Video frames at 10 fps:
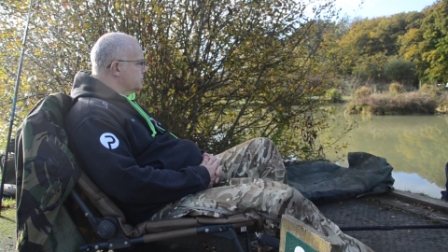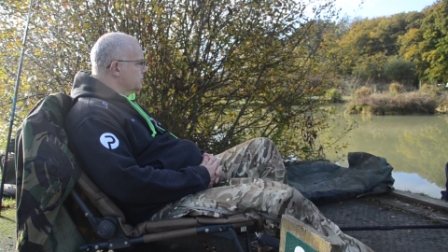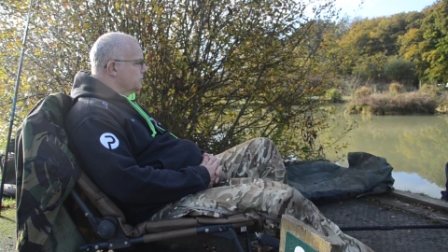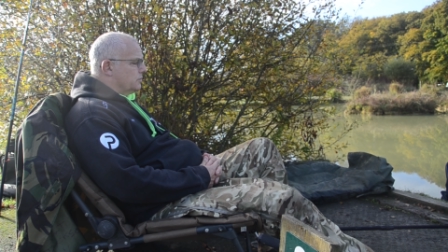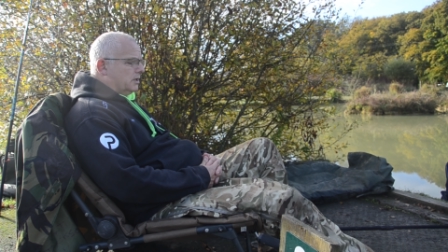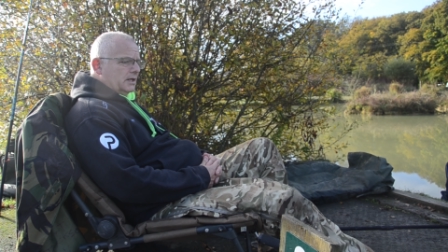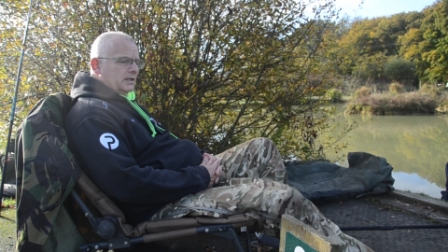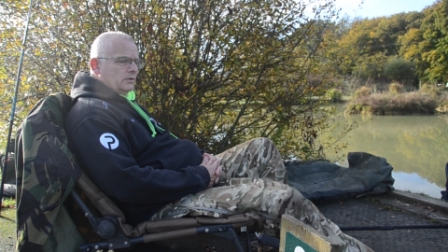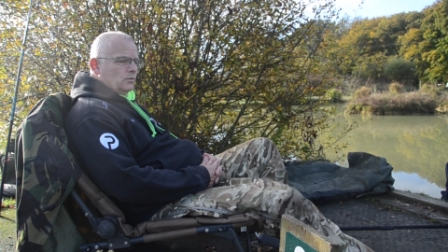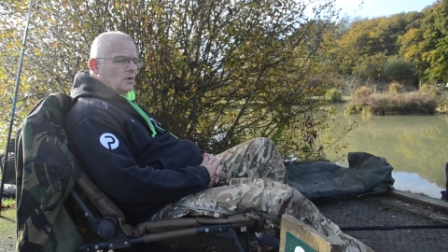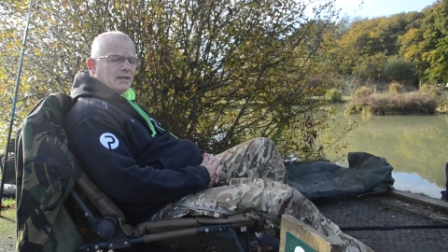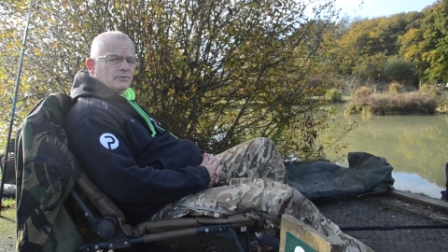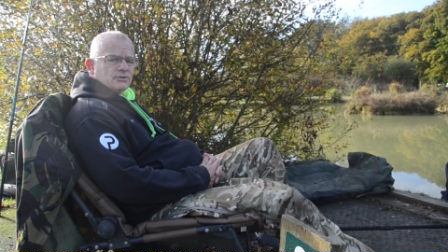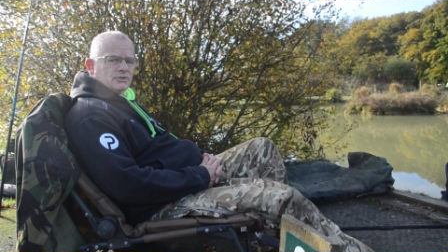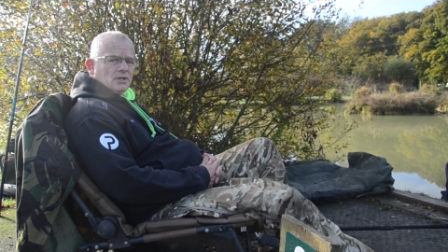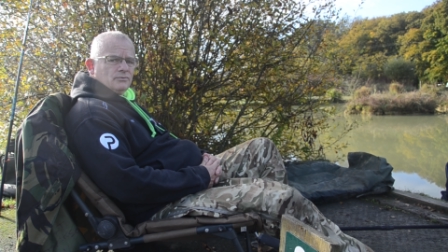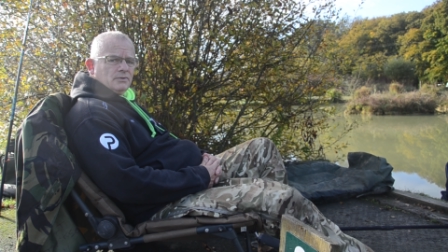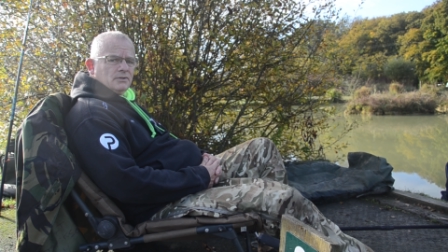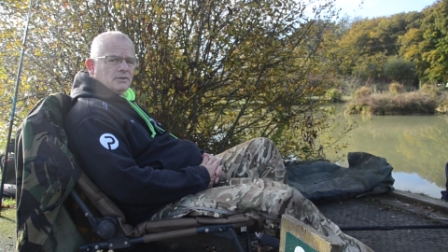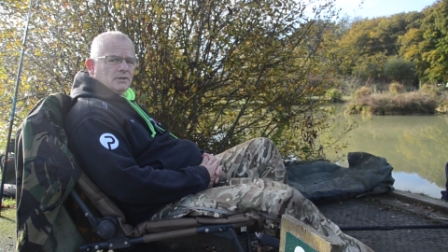to a 1 ounce
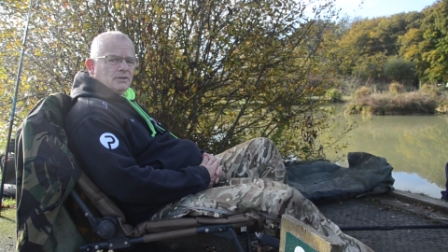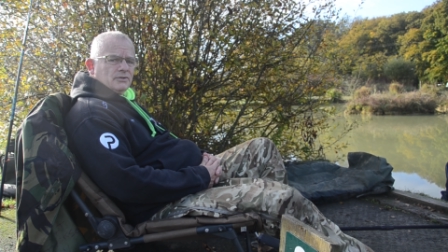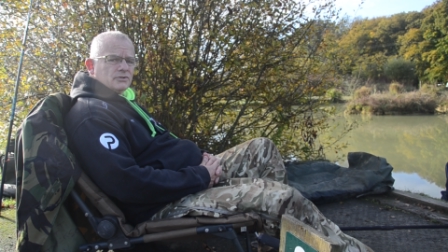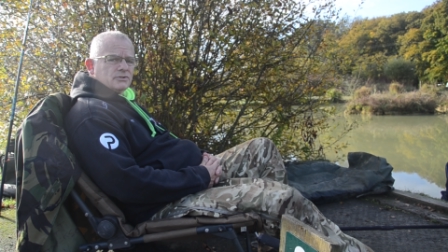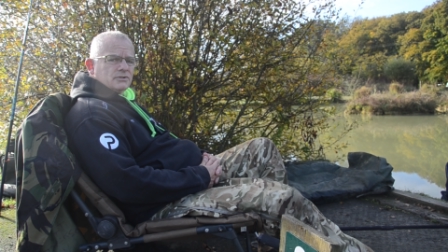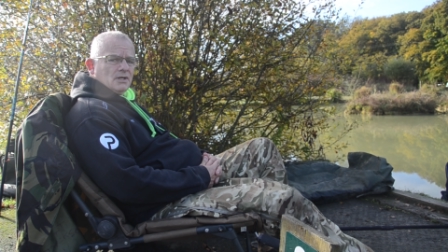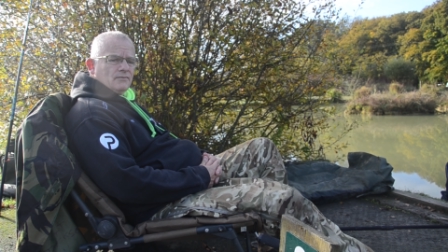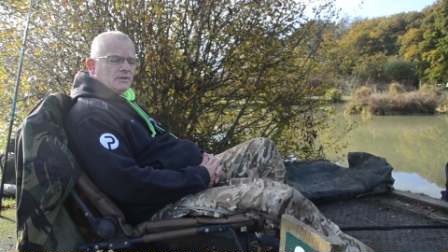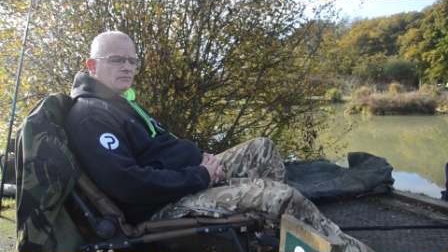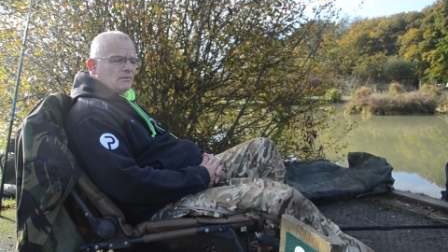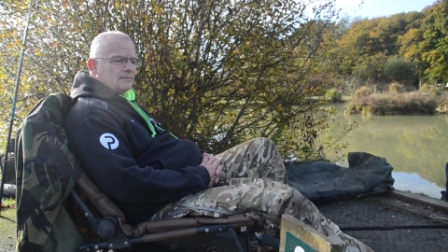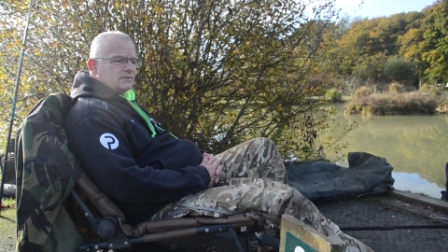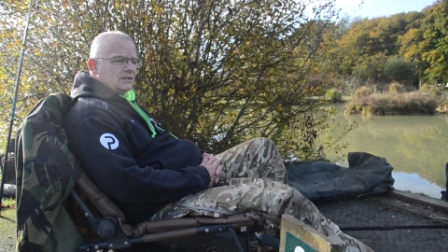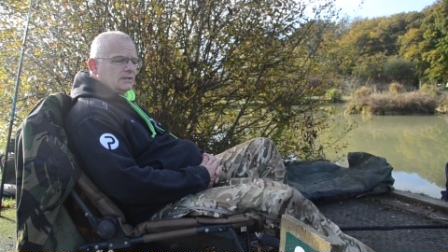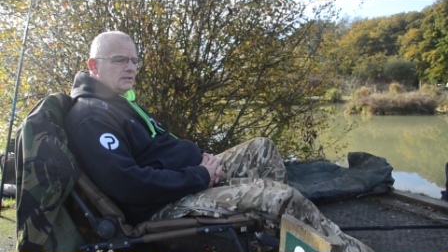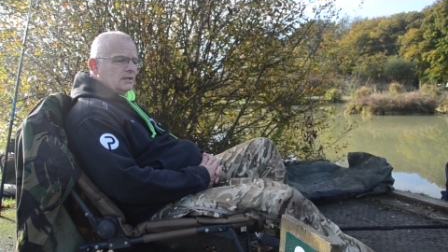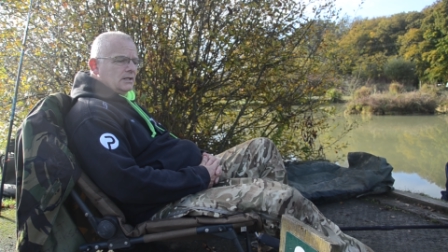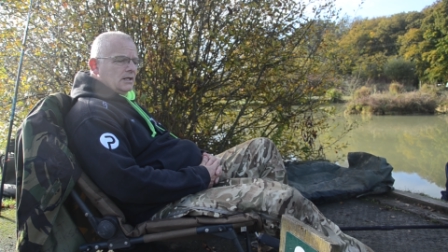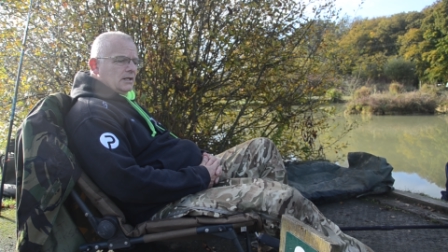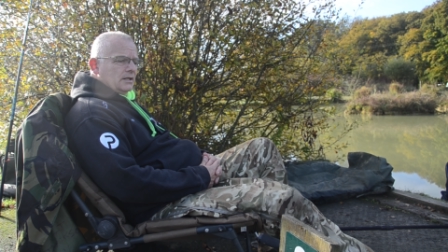stone that's currently wrapped in
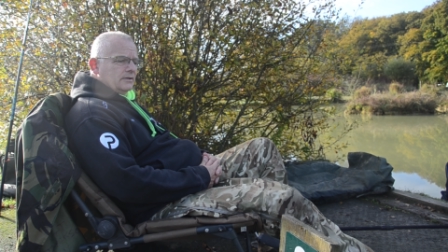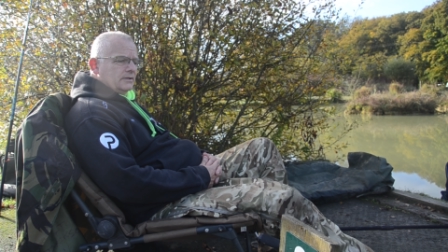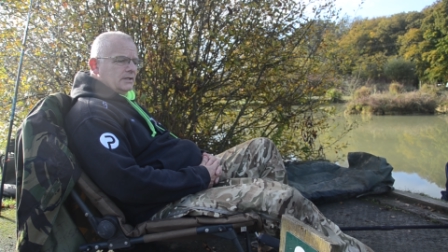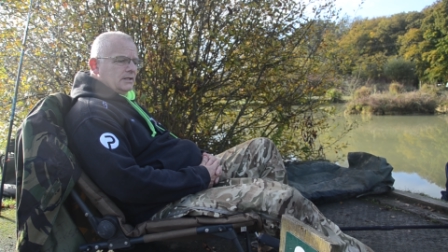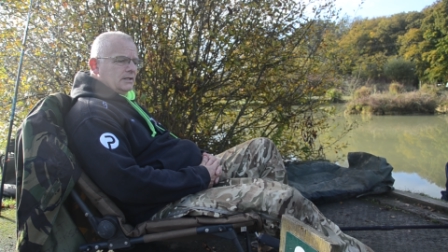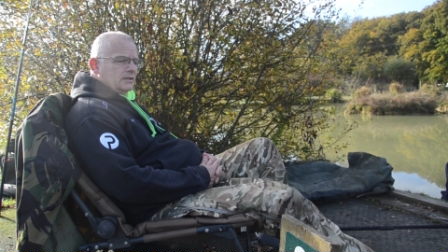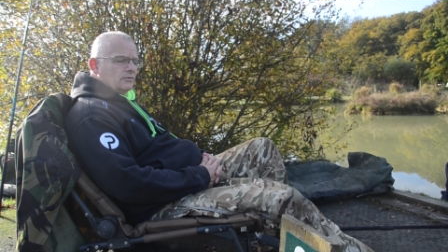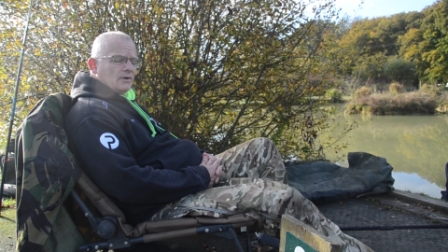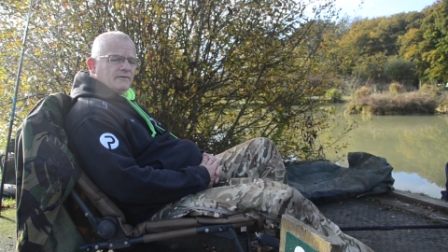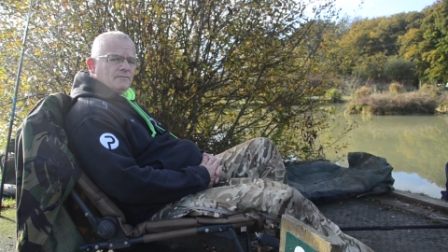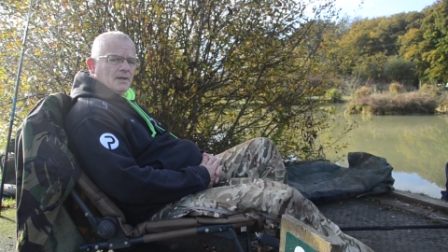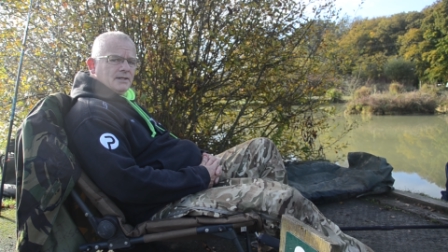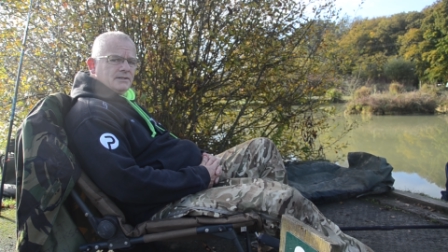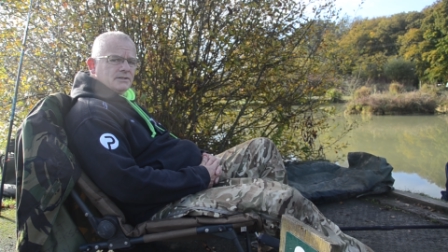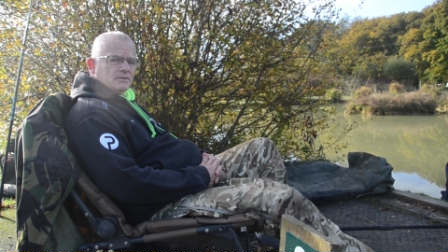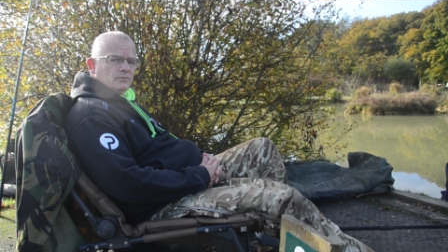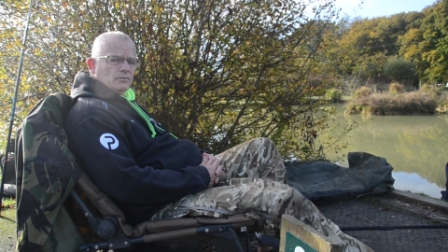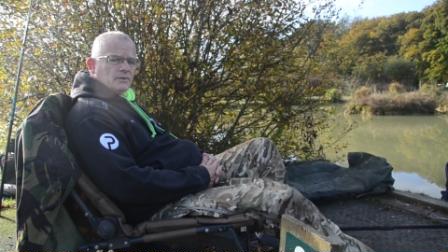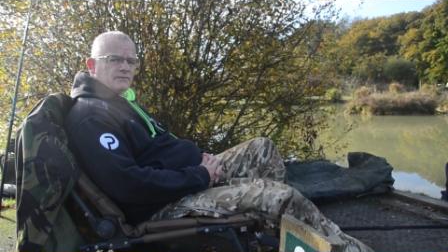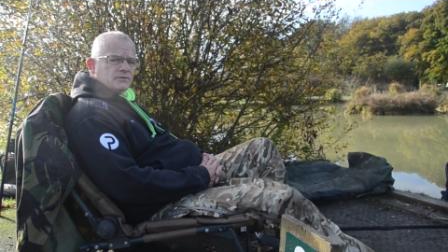the crave paste
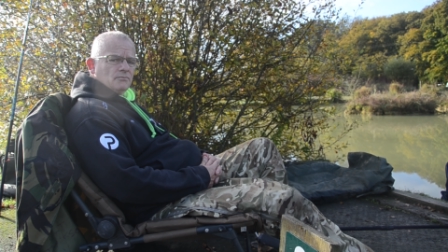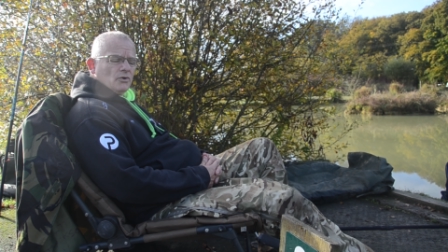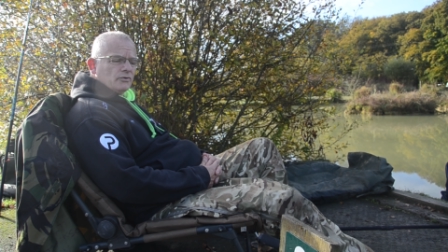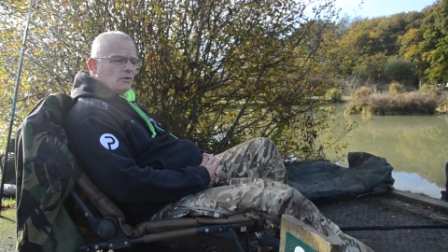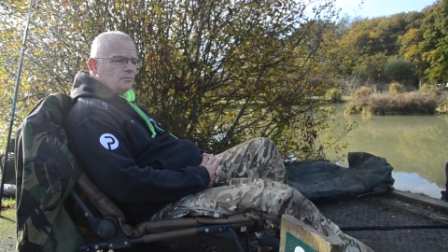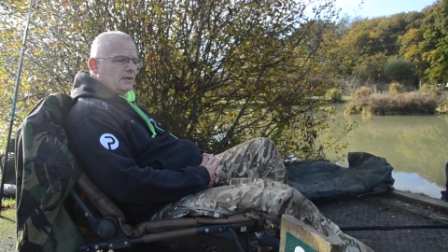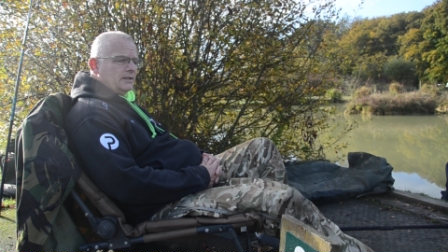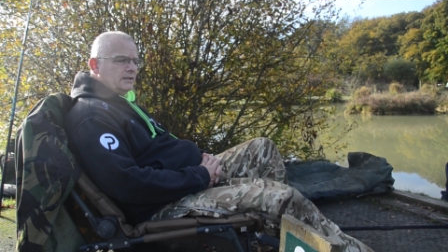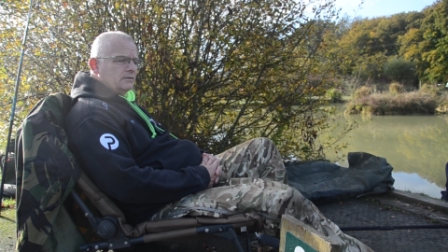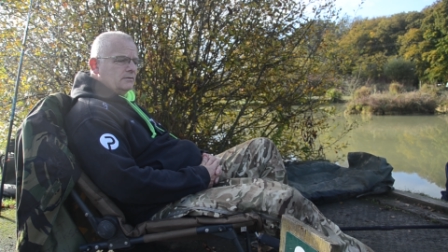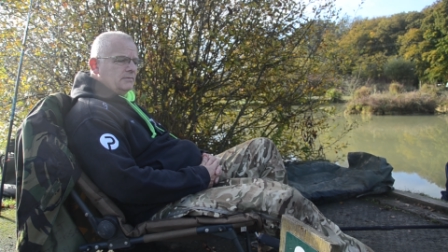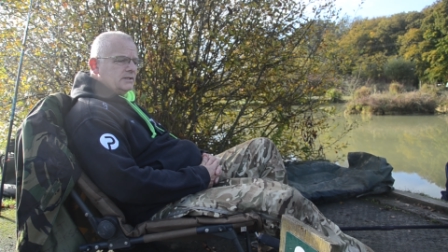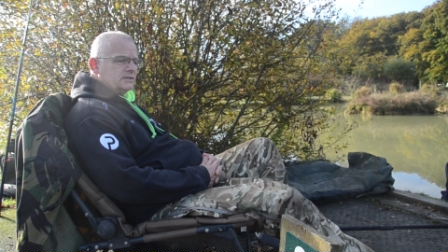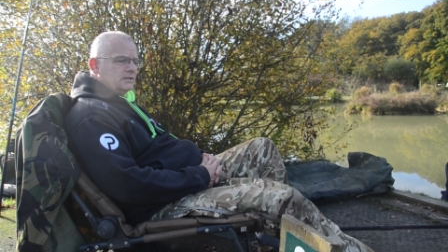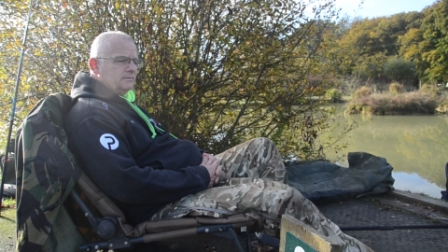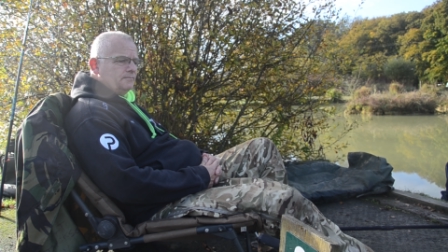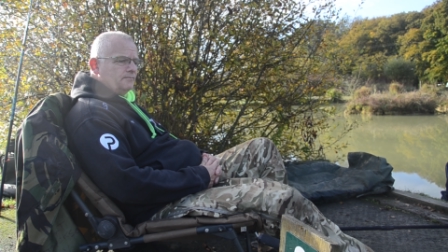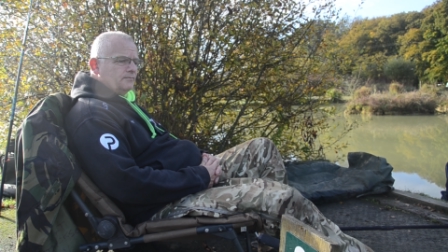with some micro pellet mixed in